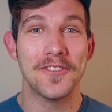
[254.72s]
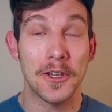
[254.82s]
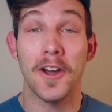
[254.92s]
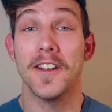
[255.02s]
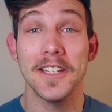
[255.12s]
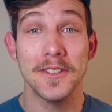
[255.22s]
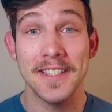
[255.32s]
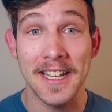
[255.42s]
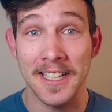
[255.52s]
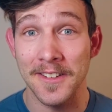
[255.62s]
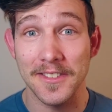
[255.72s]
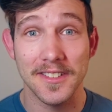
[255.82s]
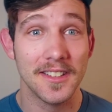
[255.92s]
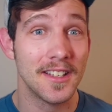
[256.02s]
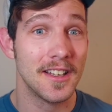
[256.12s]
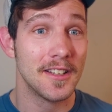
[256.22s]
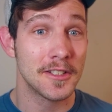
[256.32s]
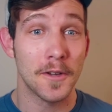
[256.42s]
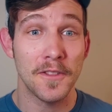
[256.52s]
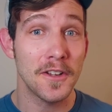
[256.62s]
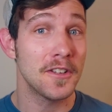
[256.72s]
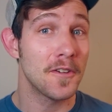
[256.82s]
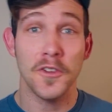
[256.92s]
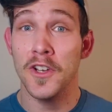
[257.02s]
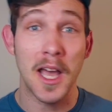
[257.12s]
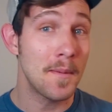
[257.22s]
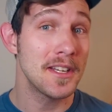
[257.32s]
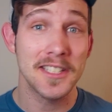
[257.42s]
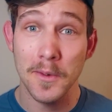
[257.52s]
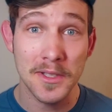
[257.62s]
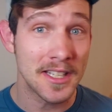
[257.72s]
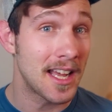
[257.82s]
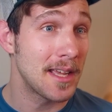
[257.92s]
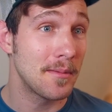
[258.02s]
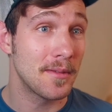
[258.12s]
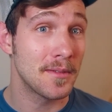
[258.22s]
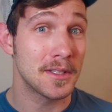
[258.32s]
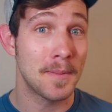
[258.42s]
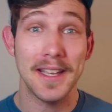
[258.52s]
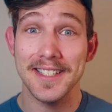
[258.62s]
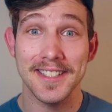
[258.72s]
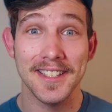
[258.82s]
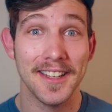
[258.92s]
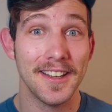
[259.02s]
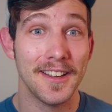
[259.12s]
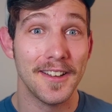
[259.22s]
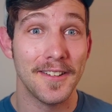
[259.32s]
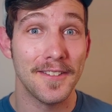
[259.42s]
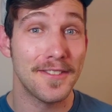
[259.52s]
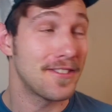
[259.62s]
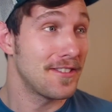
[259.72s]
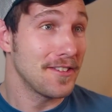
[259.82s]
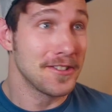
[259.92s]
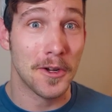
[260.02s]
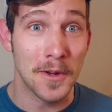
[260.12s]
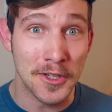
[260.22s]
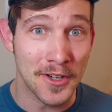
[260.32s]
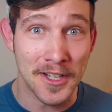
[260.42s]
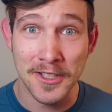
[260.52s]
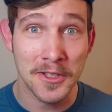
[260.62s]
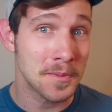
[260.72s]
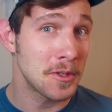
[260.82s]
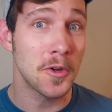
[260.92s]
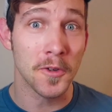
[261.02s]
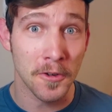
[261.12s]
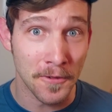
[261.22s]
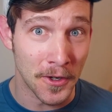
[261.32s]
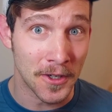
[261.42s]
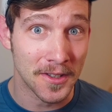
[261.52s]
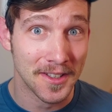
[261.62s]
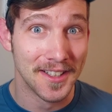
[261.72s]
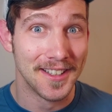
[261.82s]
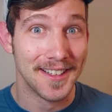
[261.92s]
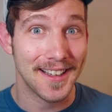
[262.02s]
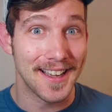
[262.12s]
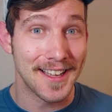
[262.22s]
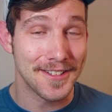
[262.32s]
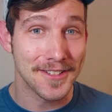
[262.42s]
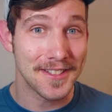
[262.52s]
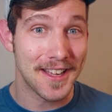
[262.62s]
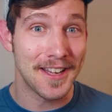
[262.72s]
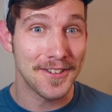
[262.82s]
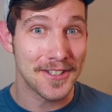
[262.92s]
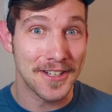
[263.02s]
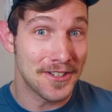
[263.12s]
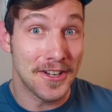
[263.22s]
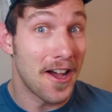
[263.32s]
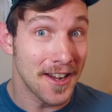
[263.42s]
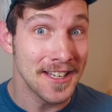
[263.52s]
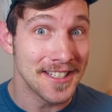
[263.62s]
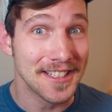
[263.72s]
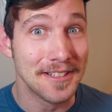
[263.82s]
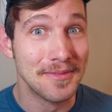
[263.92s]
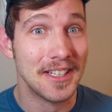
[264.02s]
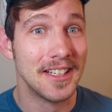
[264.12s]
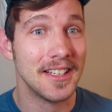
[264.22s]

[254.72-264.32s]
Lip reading: calling out the negatives. So if you're coming to someone's space, there's no introduction. There's been no referral, and you're talking to them.